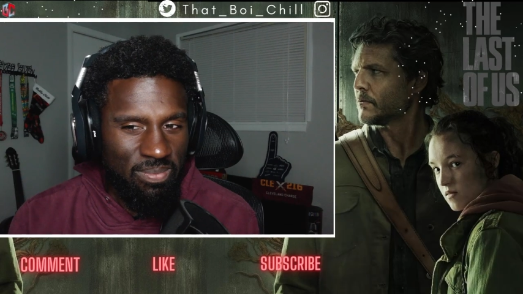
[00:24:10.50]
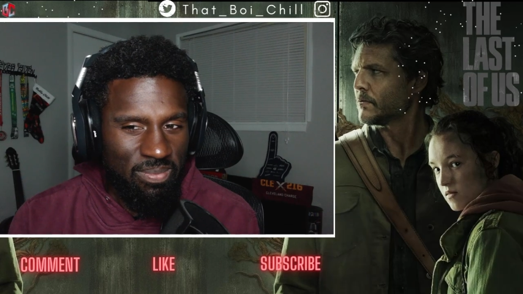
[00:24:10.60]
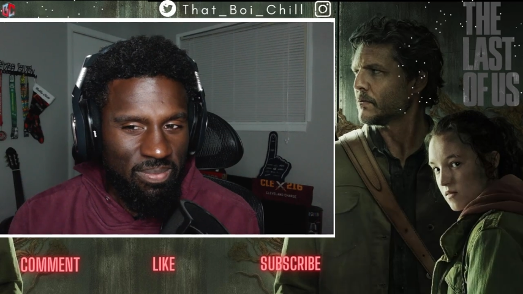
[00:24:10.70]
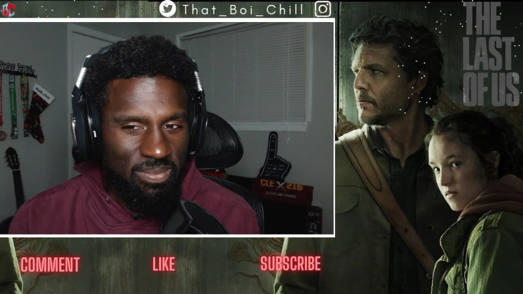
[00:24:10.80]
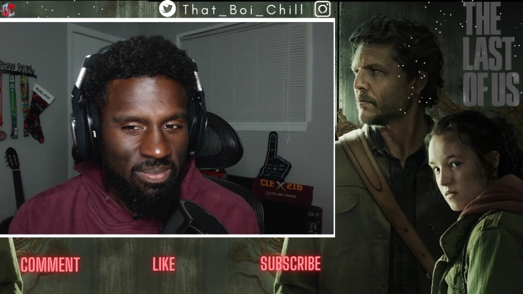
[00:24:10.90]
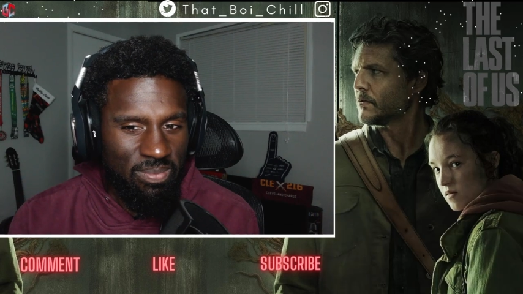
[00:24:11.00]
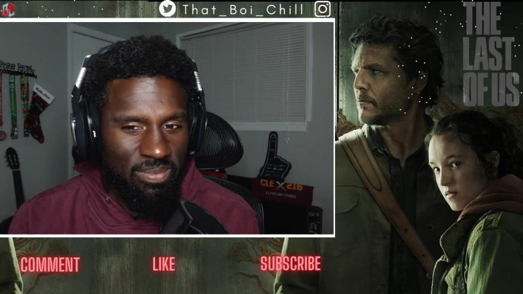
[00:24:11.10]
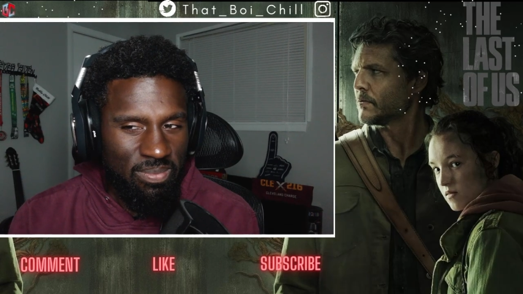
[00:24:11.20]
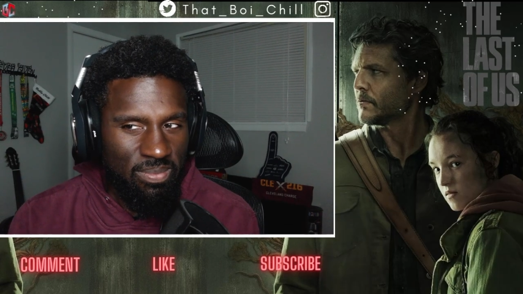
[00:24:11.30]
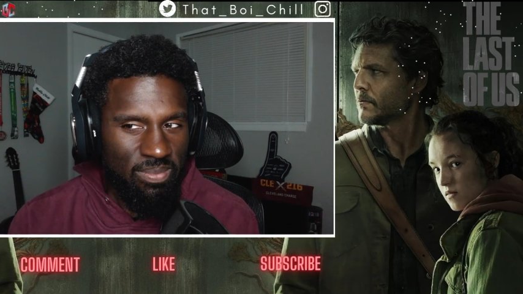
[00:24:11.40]

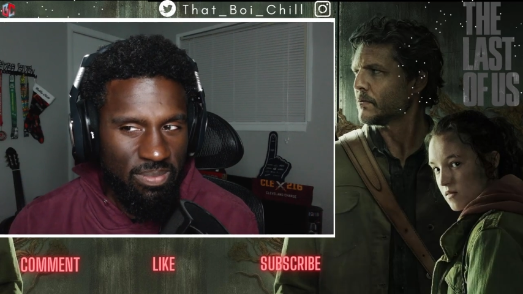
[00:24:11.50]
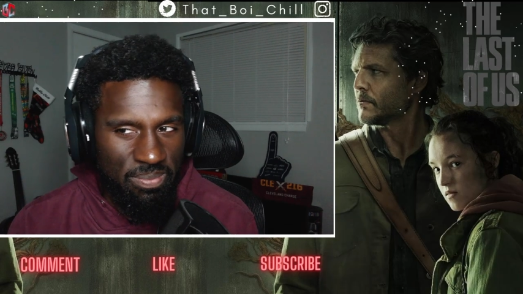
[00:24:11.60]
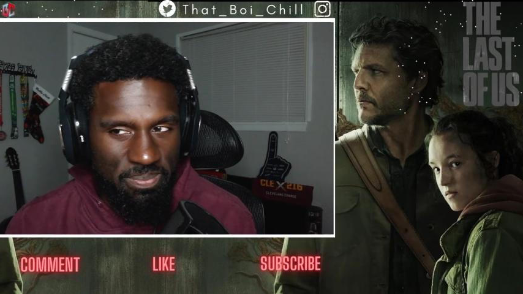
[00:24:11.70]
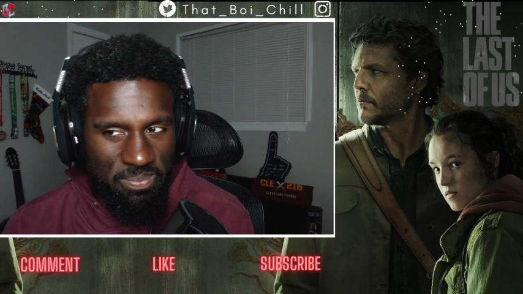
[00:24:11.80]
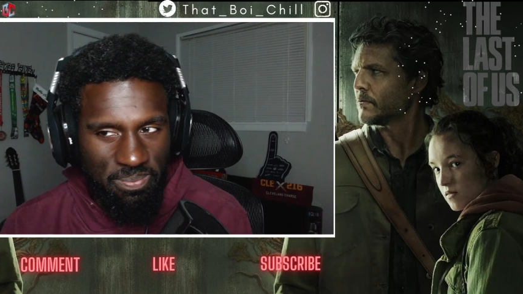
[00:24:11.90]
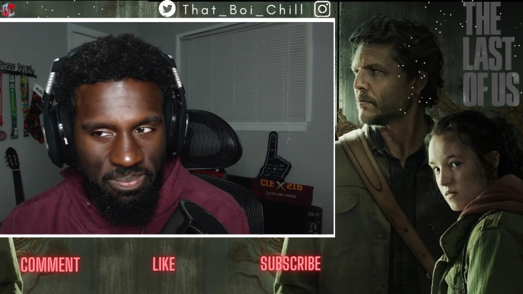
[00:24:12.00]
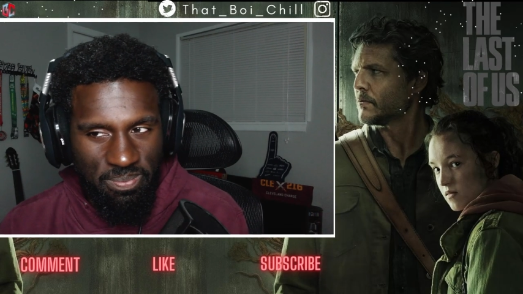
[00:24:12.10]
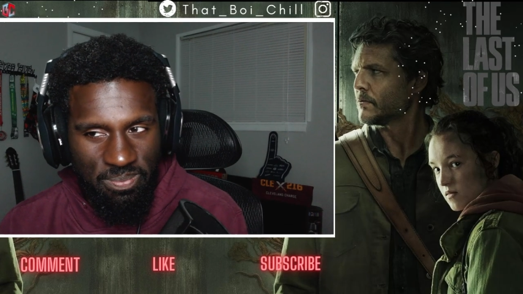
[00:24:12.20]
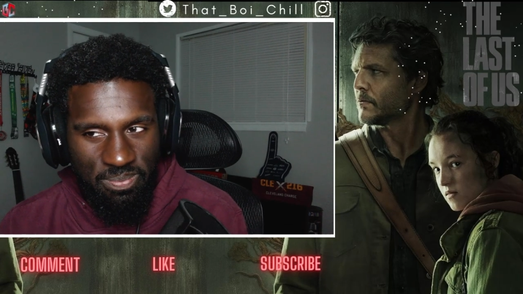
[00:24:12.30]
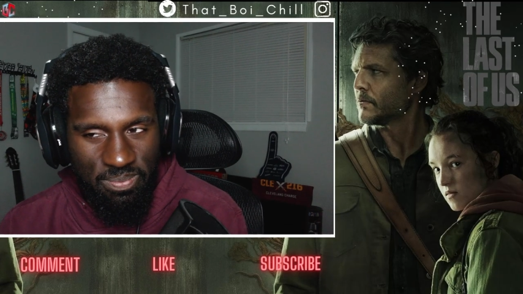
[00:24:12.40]

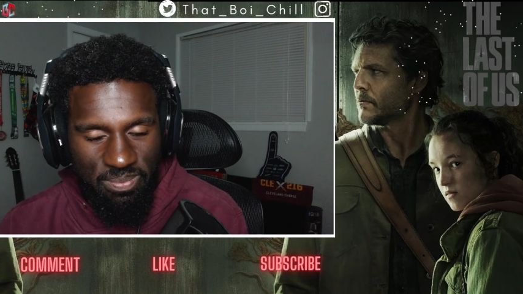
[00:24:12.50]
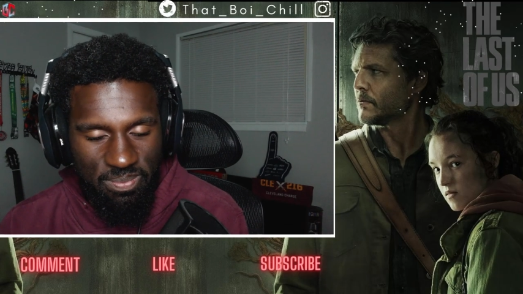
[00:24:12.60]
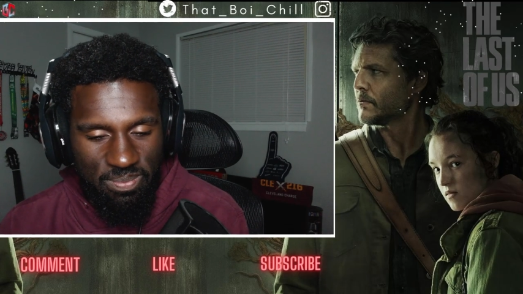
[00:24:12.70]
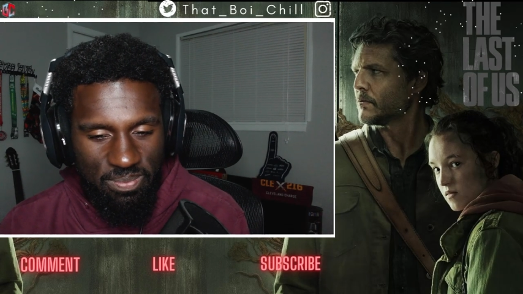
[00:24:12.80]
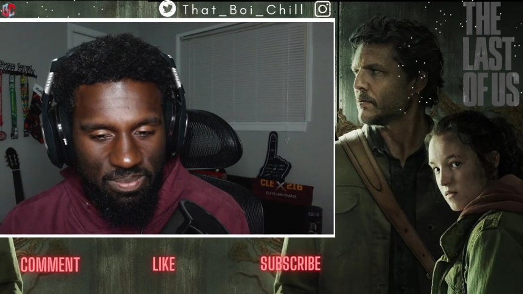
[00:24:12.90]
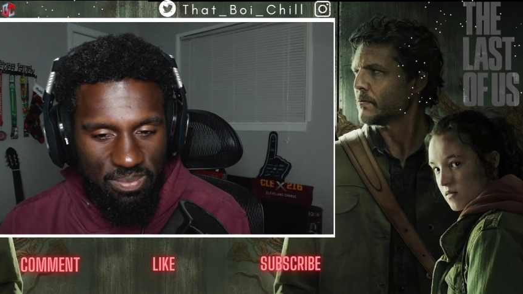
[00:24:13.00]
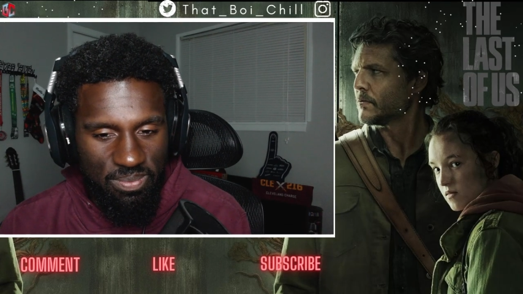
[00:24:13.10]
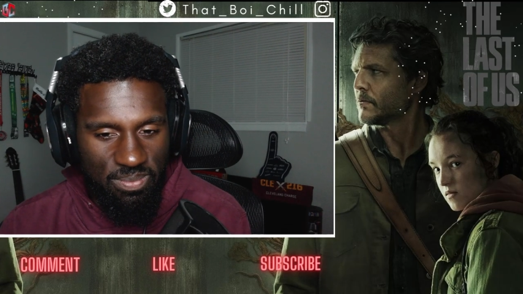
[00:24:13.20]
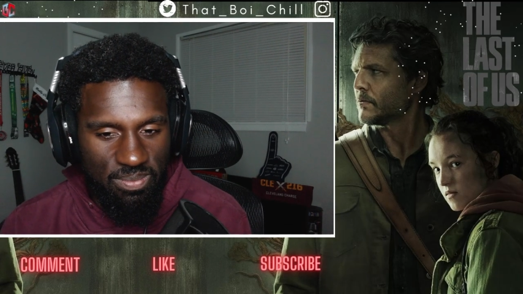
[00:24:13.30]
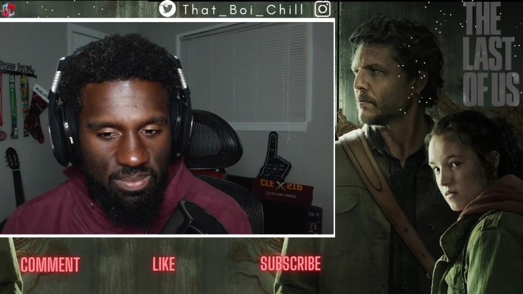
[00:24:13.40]

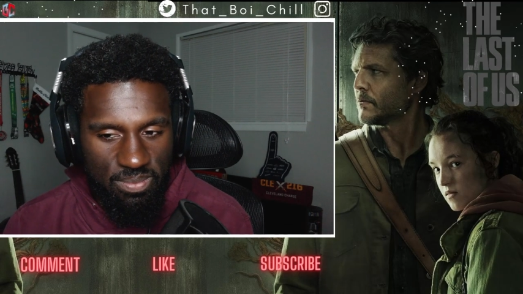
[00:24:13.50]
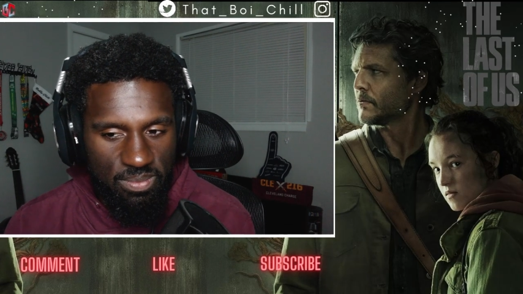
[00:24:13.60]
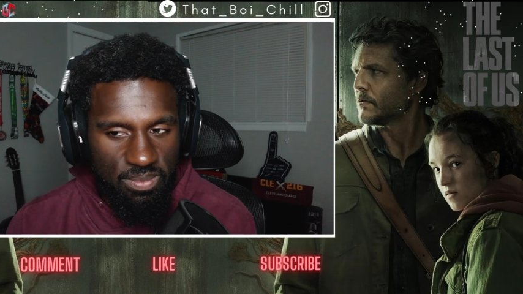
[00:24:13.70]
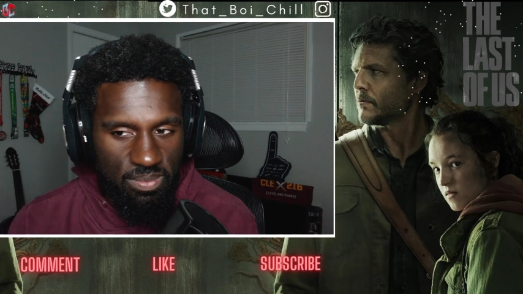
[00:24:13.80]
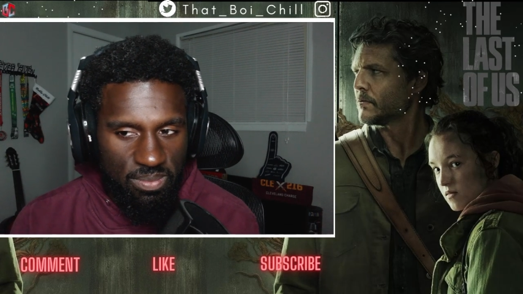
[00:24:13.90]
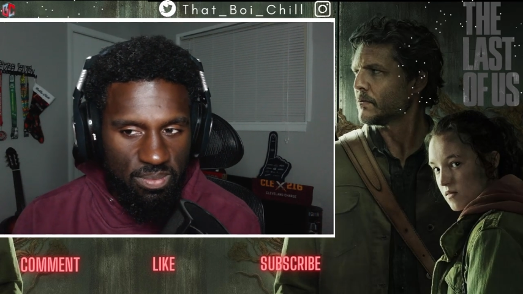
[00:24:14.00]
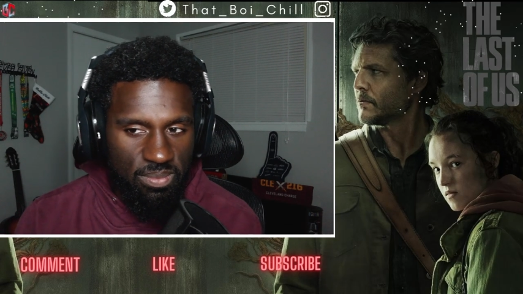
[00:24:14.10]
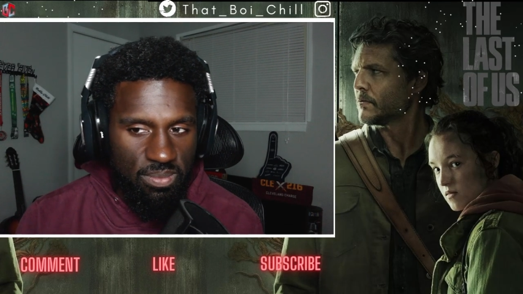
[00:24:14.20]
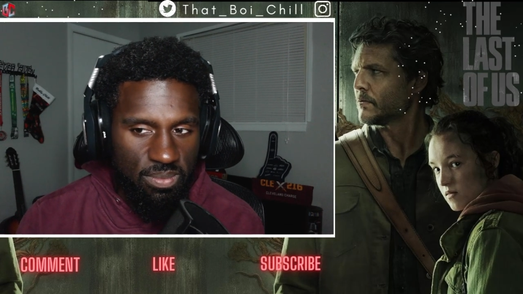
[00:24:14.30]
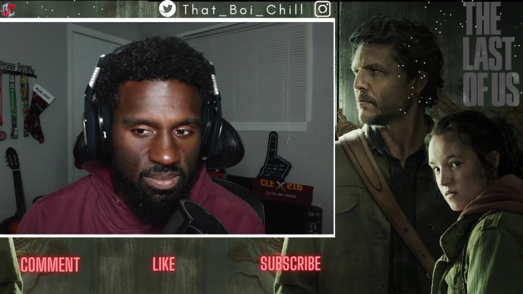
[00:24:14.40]

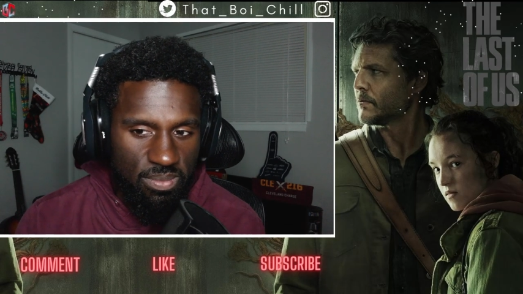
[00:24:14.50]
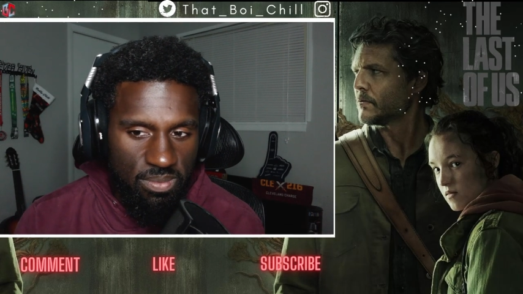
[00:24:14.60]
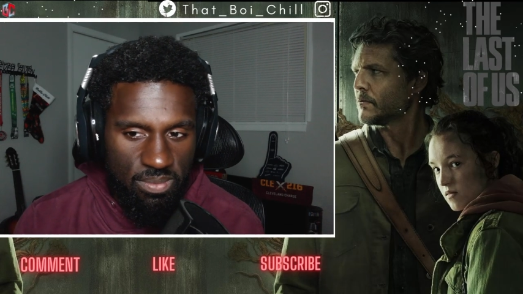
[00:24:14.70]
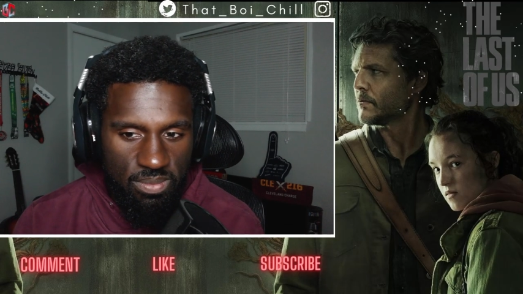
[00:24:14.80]
No one is speaking in this clip.